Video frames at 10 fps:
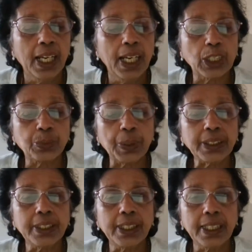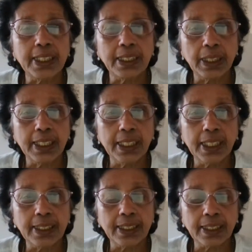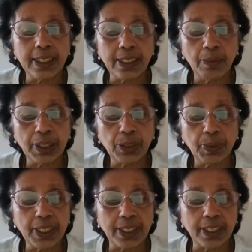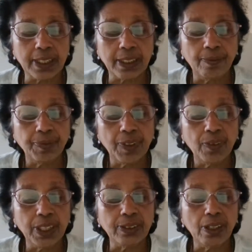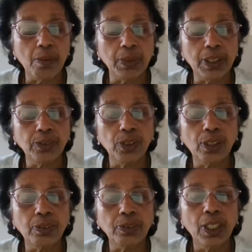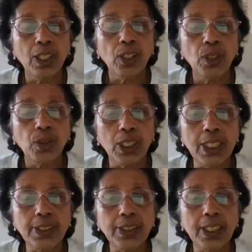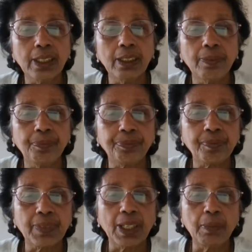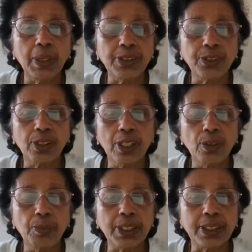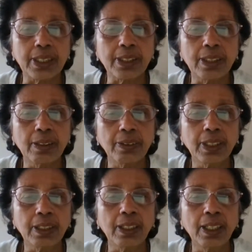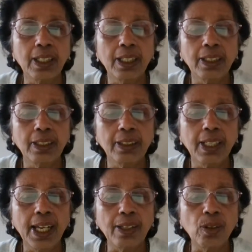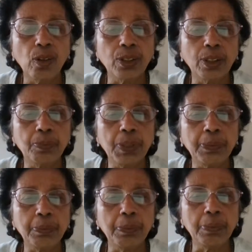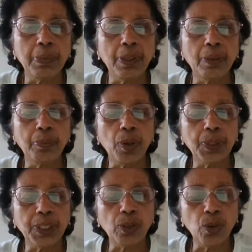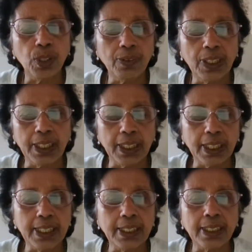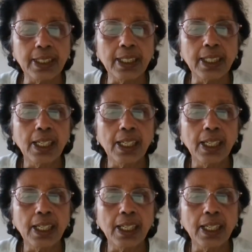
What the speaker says: expected increases in some expenses. For example, we are leasing a place to run your business. The landlord, the property owner will increase the